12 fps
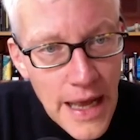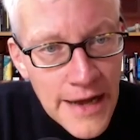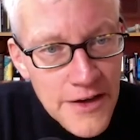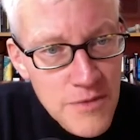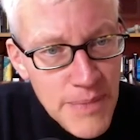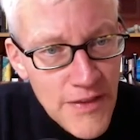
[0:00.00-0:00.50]

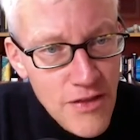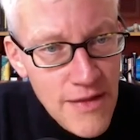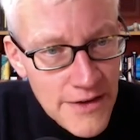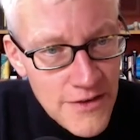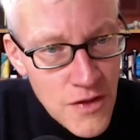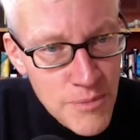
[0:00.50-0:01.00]
and it had been
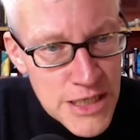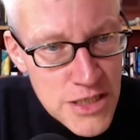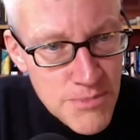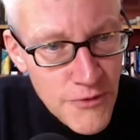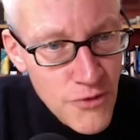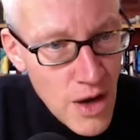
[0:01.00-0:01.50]
sent to the
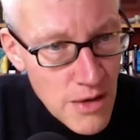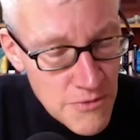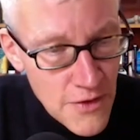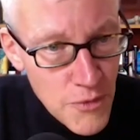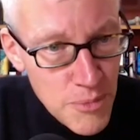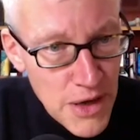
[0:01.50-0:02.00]
Bishop of
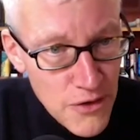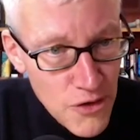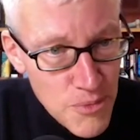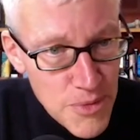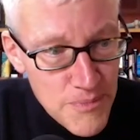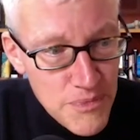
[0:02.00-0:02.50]
Rome, so the
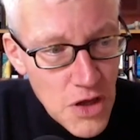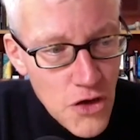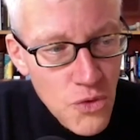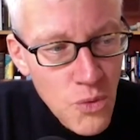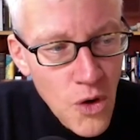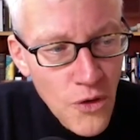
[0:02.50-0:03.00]
Pope,
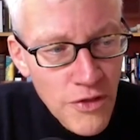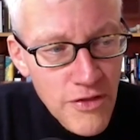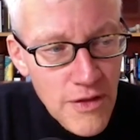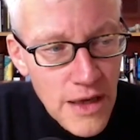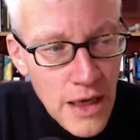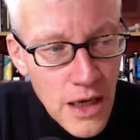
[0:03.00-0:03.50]
who
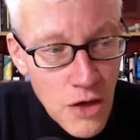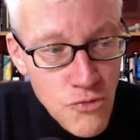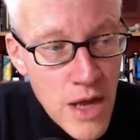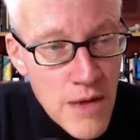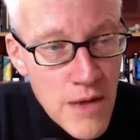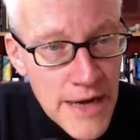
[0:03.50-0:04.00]
was a
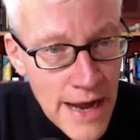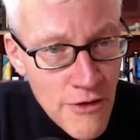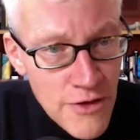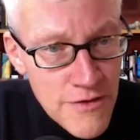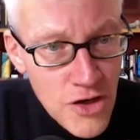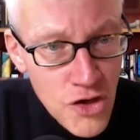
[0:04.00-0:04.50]
Roman
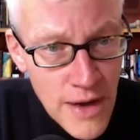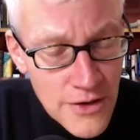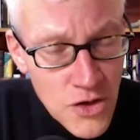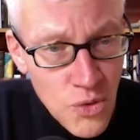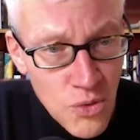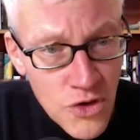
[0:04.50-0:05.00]

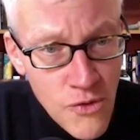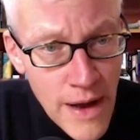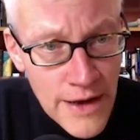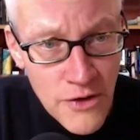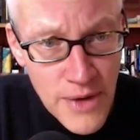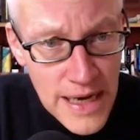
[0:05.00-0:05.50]
aristocrat called
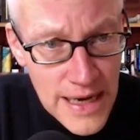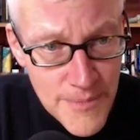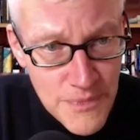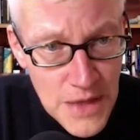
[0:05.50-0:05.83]
Gregory,